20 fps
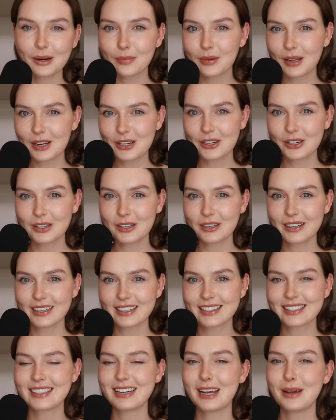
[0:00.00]
our blood sugar
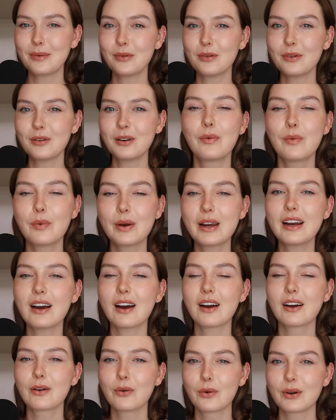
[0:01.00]
is stable, we
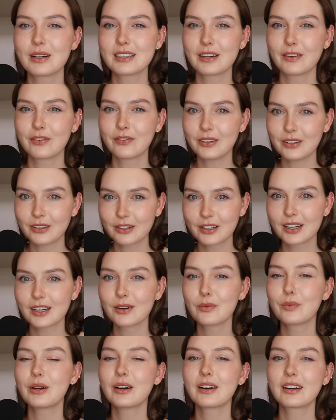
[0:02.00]
are going going to feel
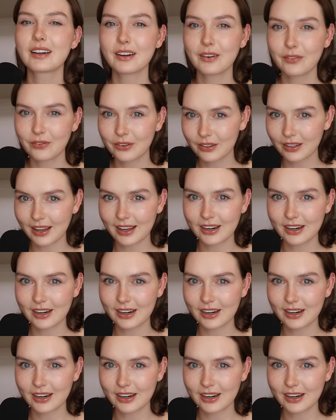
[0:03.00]
good. We are going to feel